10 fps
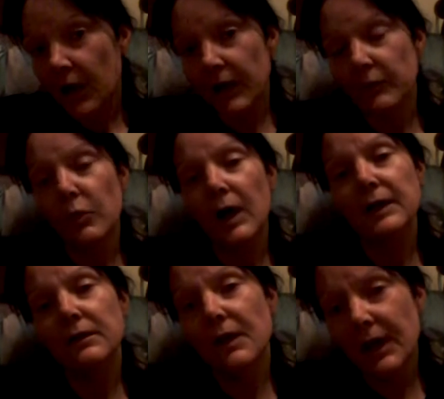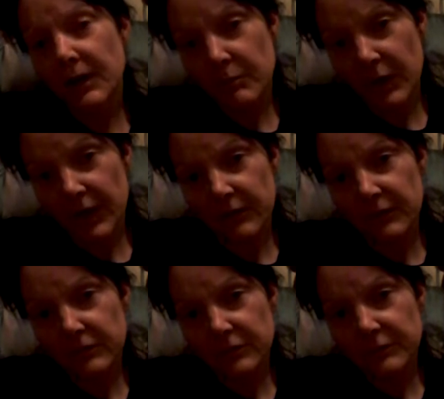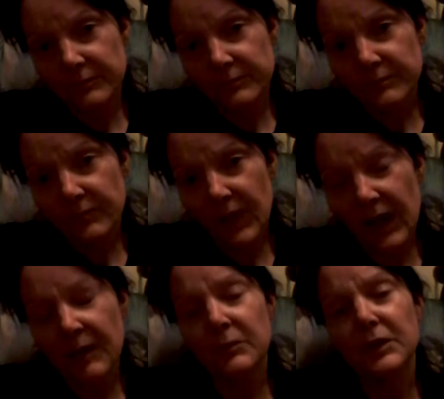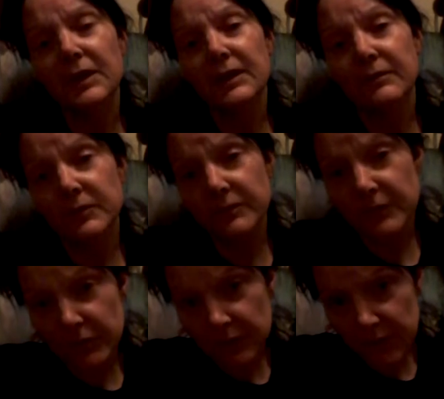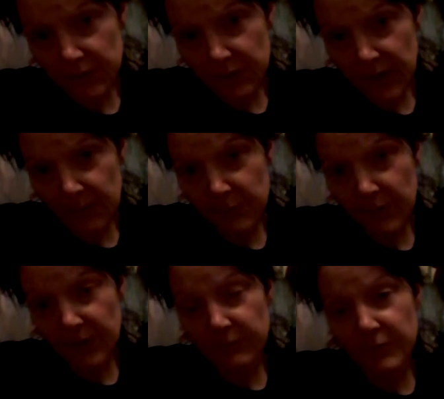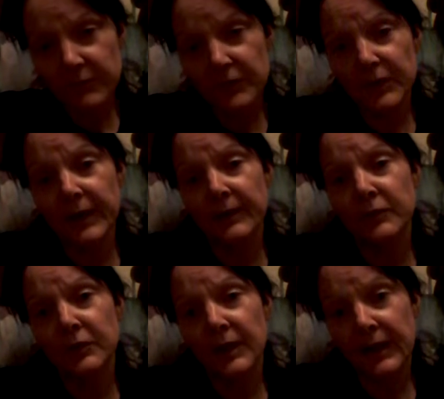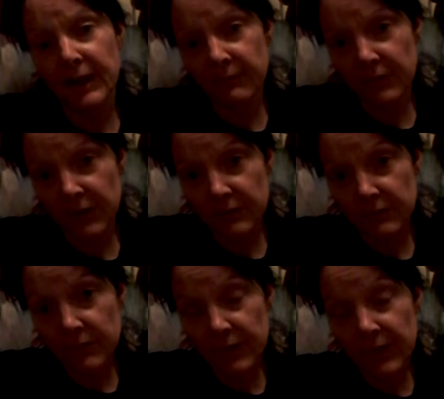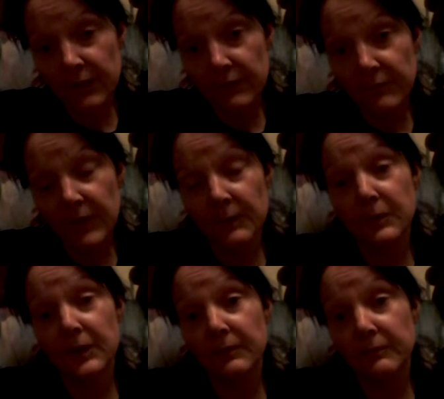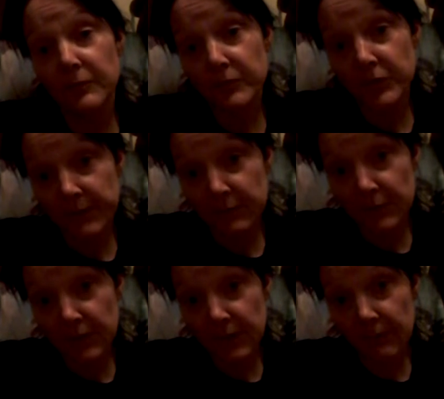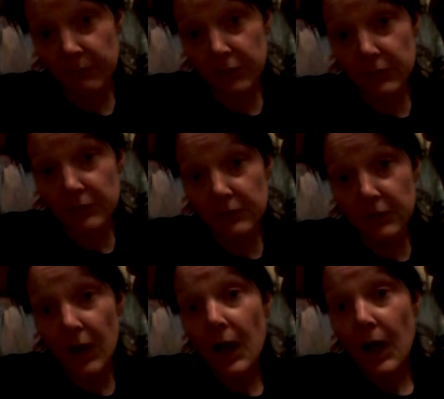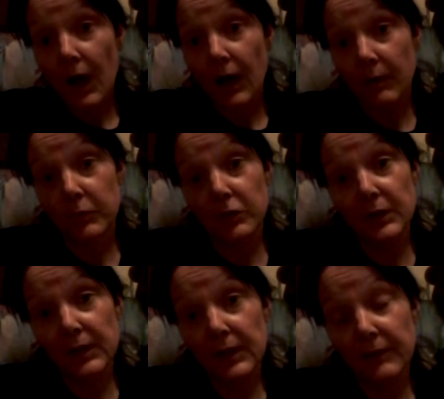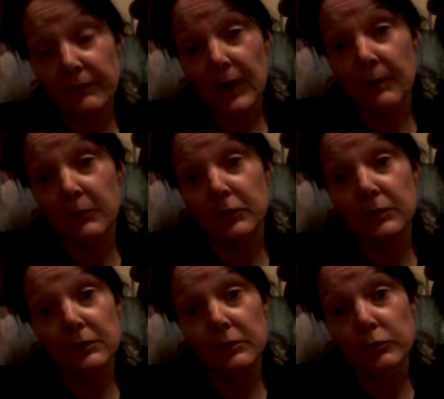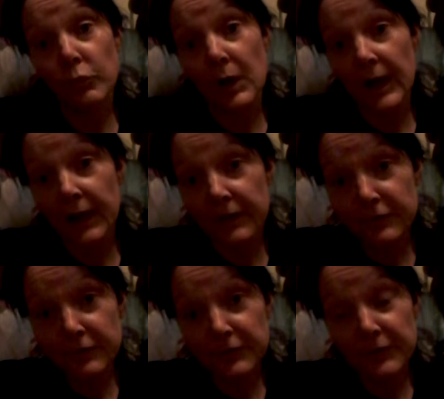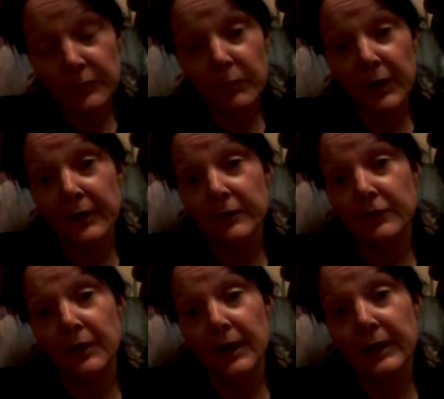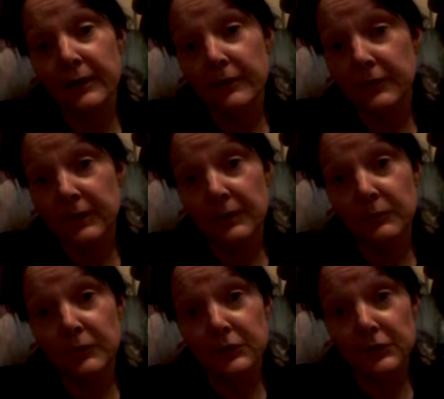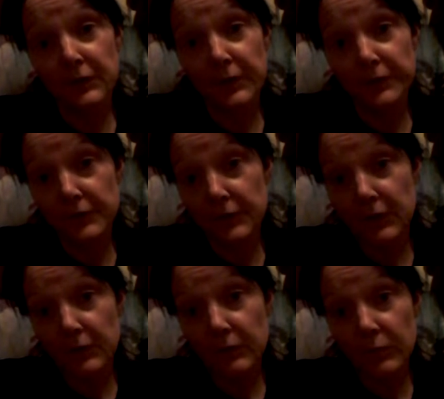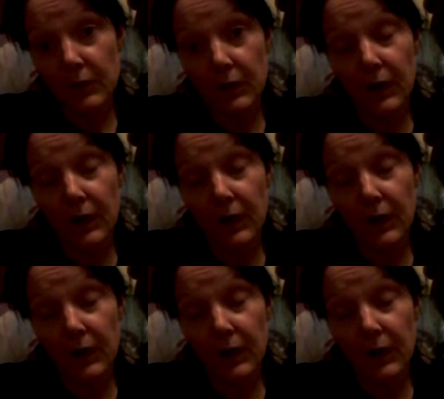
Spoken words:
And why lie about it? I'm thankful for it. I'm thankful for every day I've got to live. I'm thankful for everything I've learned. I believe I'm a little wiser and better now than I was a year ago.